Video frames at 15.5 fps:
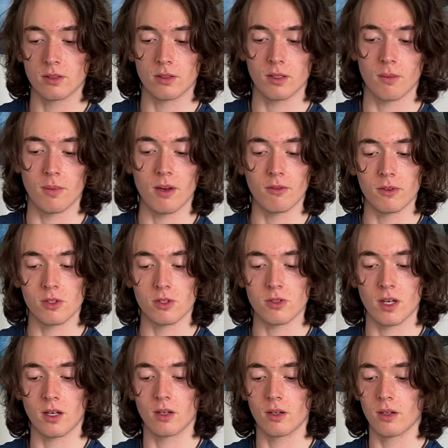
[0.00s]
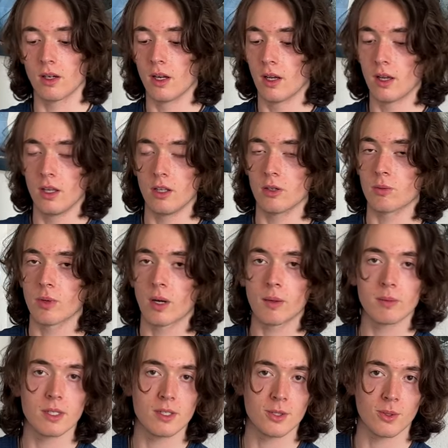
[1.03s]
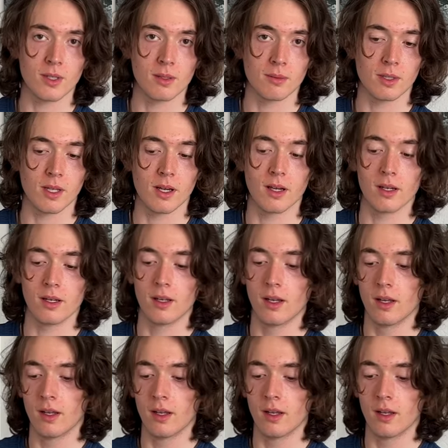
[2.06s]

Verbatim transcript: to midfoot striker, you'll probably enjoy them a lot.